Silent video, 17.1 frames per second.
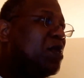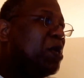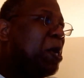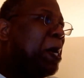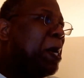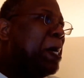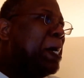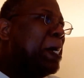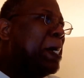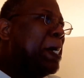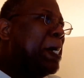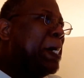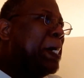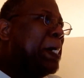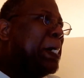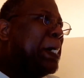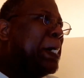
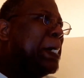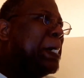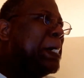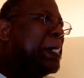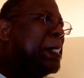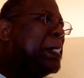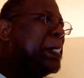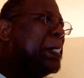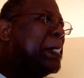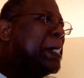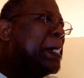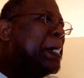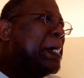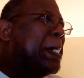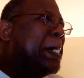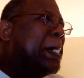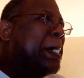
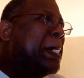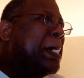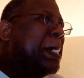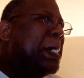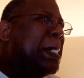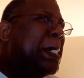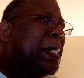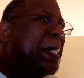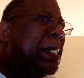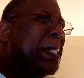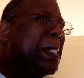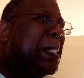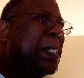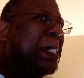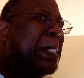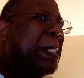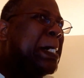
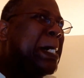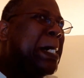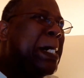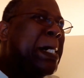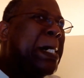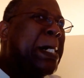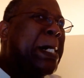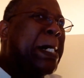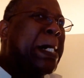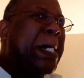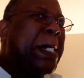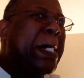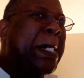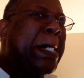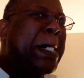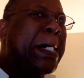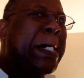
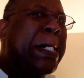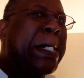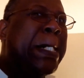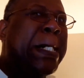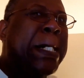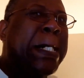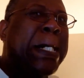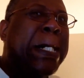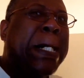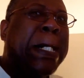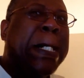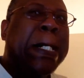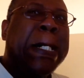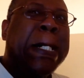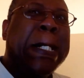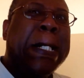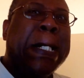
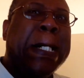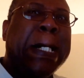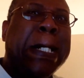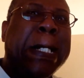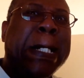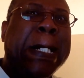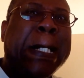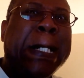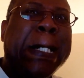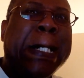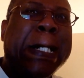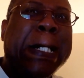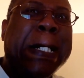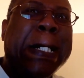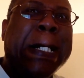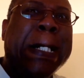No one is speaking in this clip.